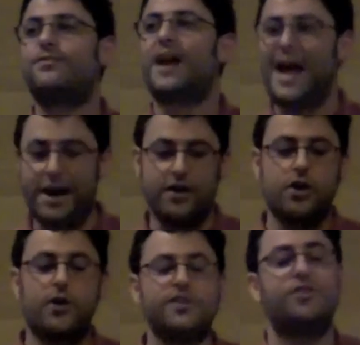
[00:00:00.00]
for how you're
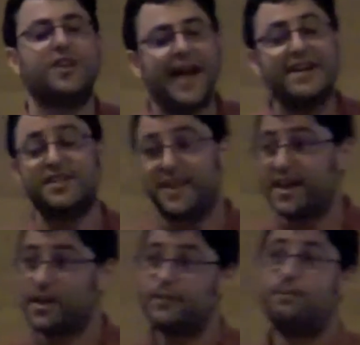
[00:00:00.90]
going to react to
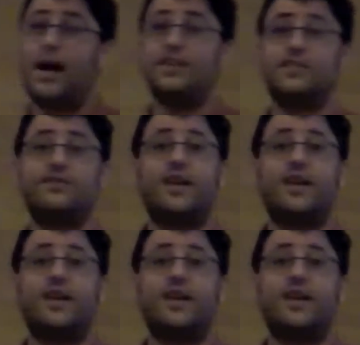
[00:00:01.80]
negative and positive